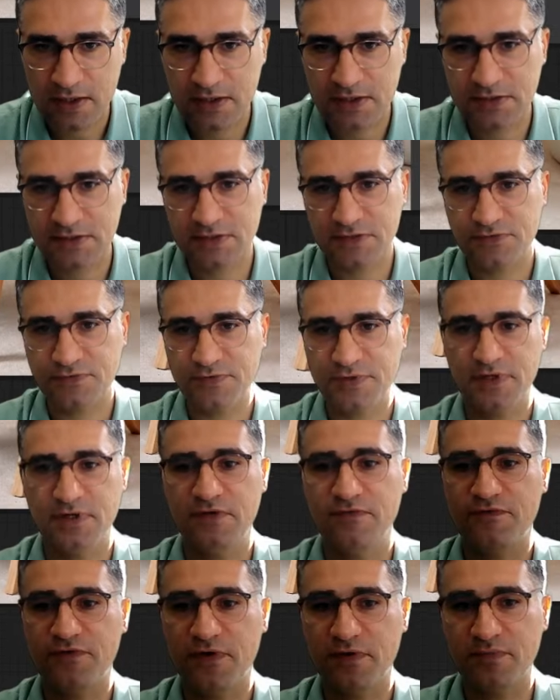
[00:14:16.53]
it's
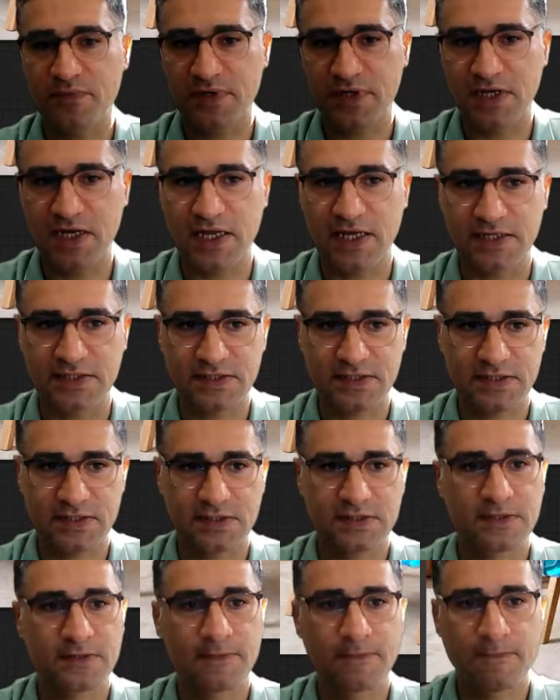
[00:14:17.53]
really from the
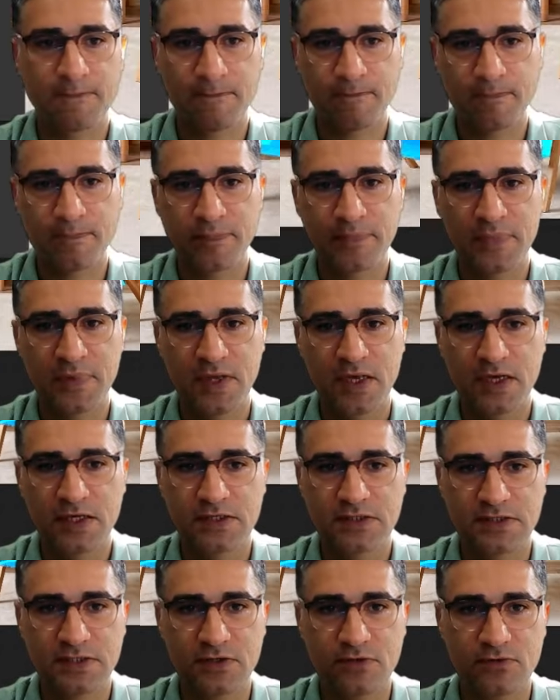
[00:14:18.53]
glass.
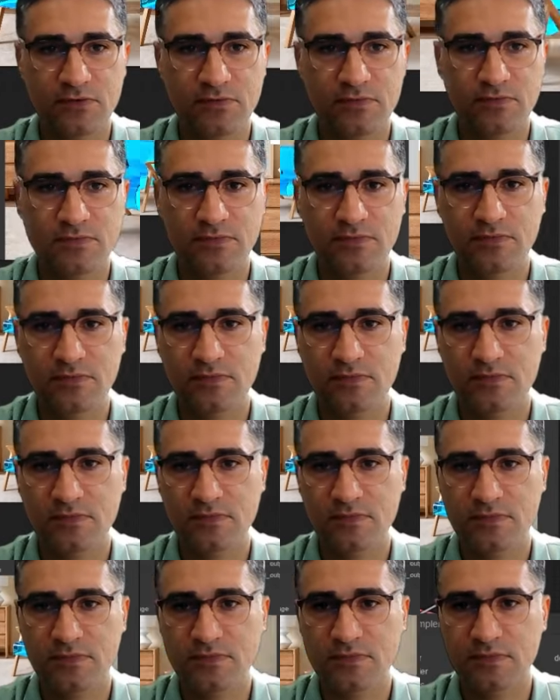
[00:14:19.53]
So
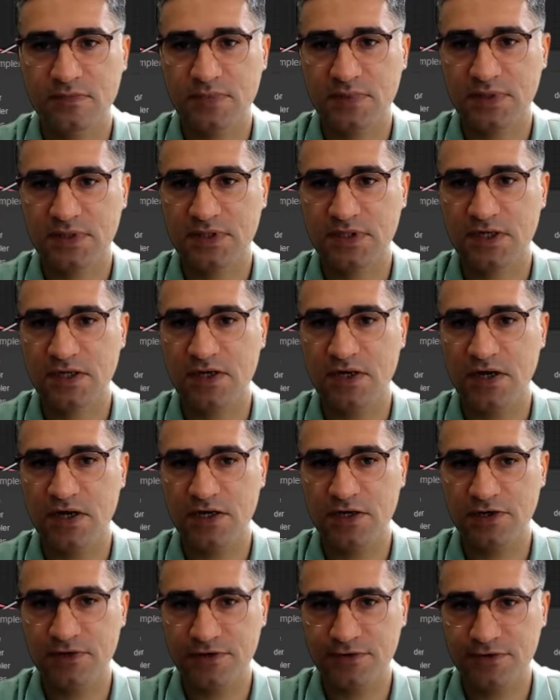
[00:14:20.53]
the
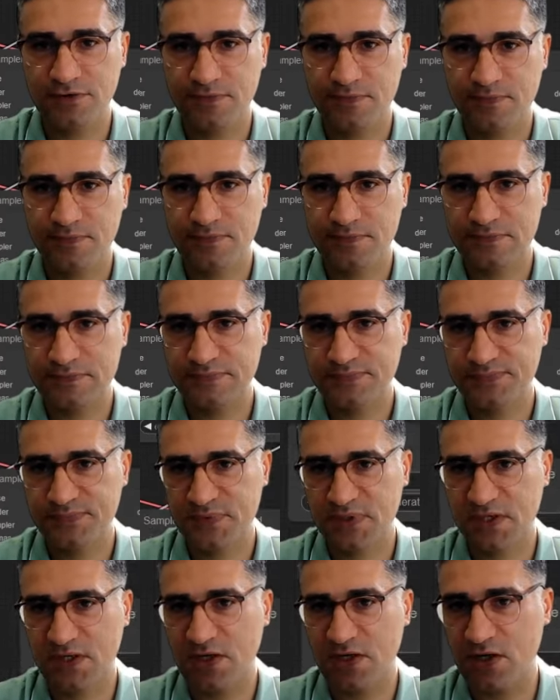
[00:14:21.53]
color
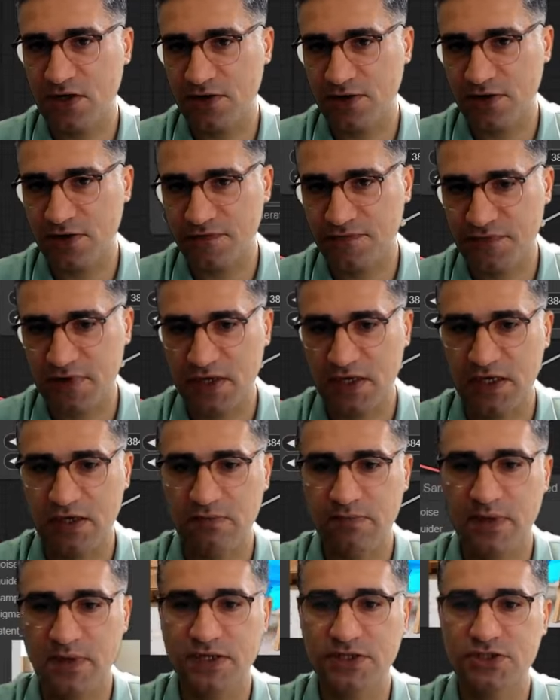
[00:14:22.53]
of the
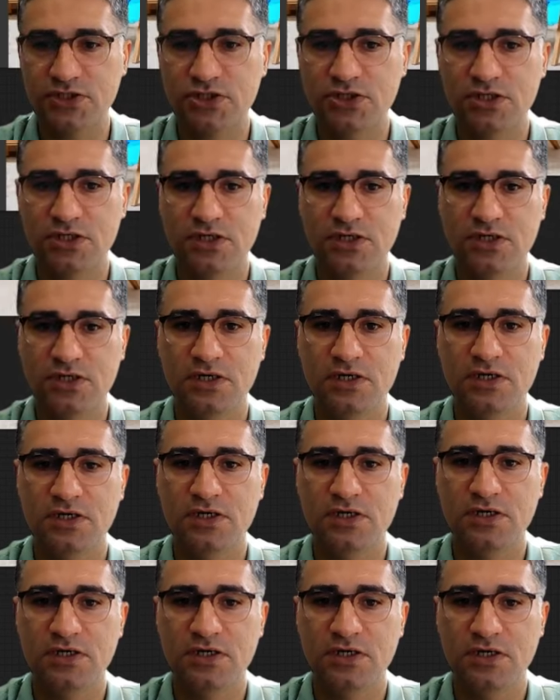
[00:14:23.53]
image,
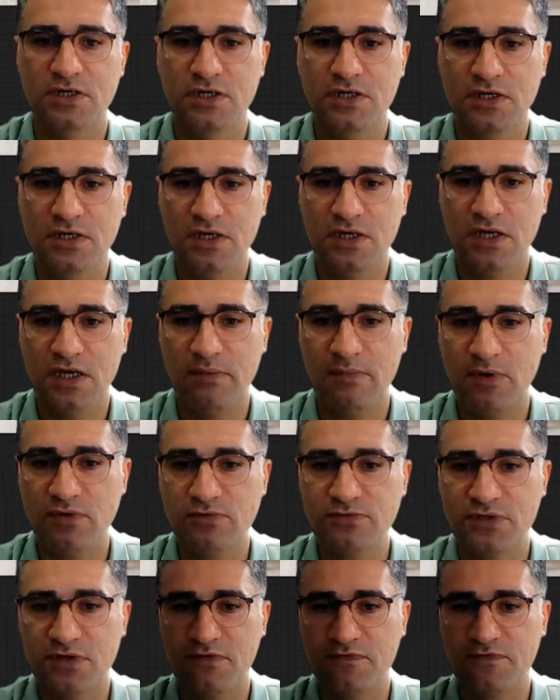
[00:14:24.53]

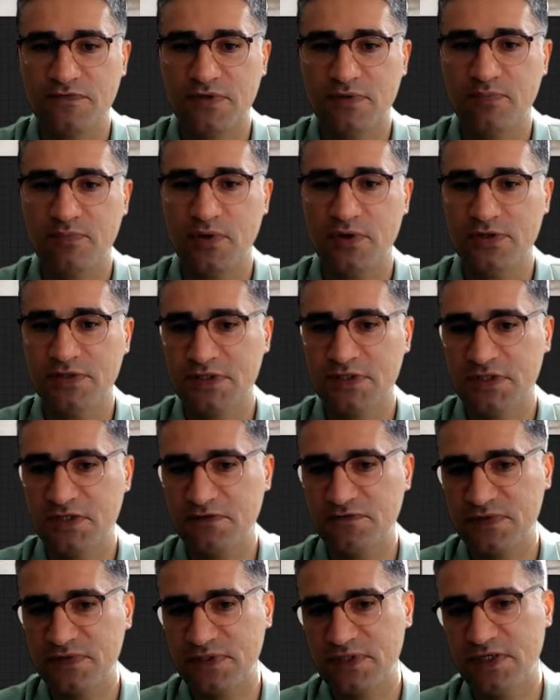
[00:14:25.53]
amount of the
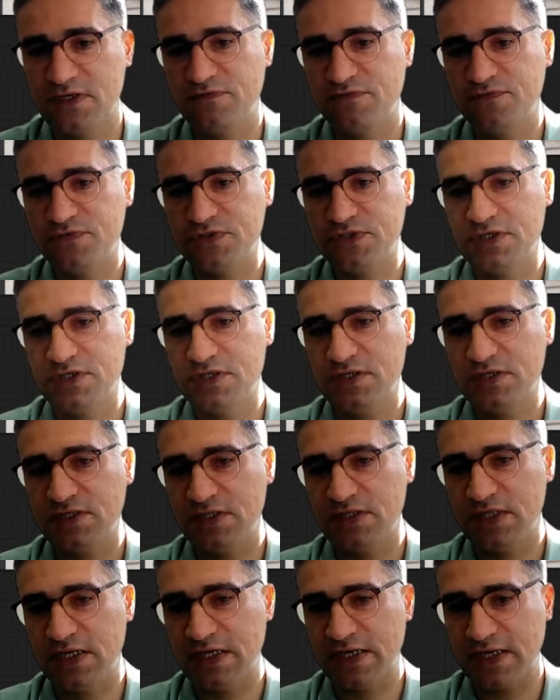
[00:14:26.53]
positive CFG,
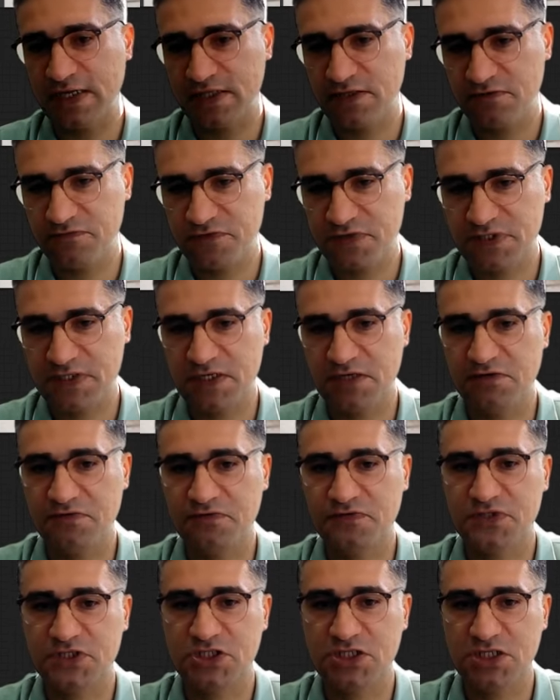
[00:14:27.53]
negative
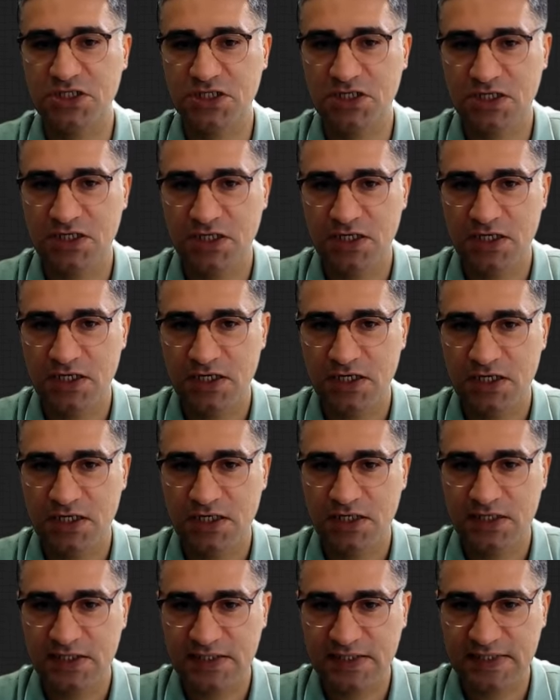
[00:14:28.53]
CFG,
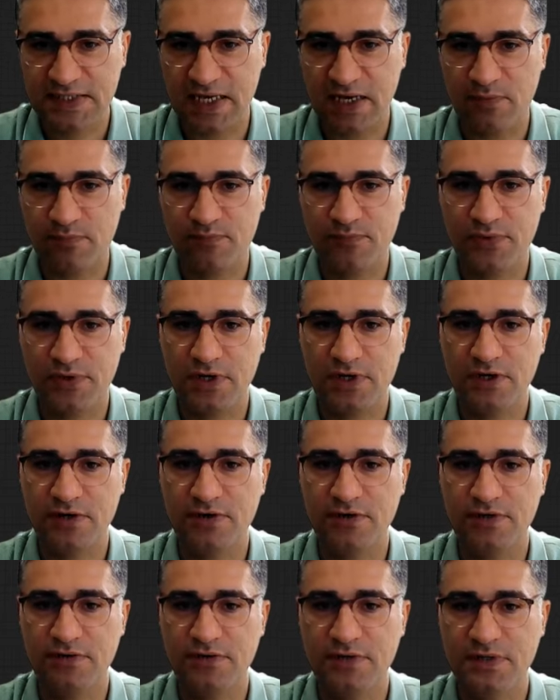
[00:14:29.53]

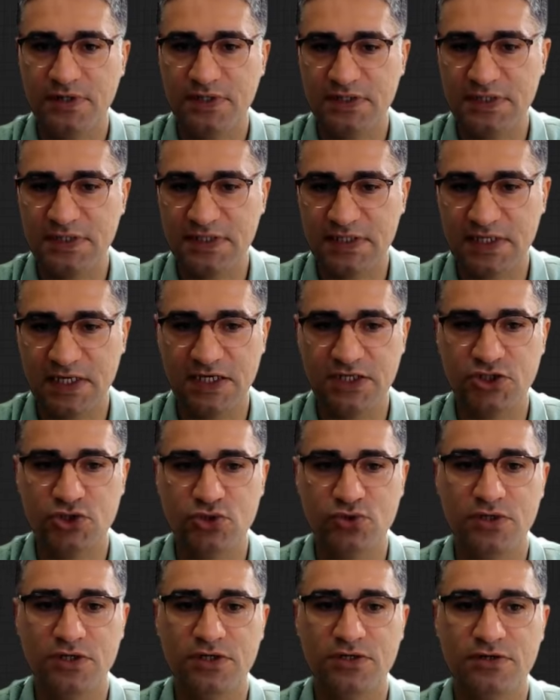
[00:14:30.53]
sampler,
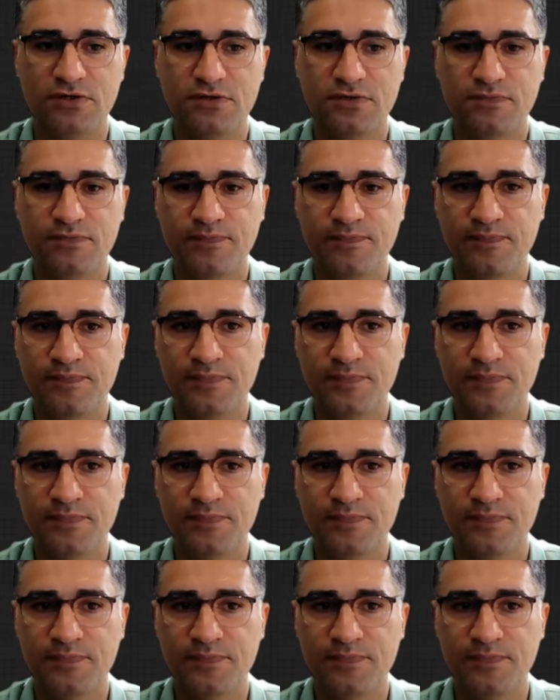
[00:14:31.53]
scheduler,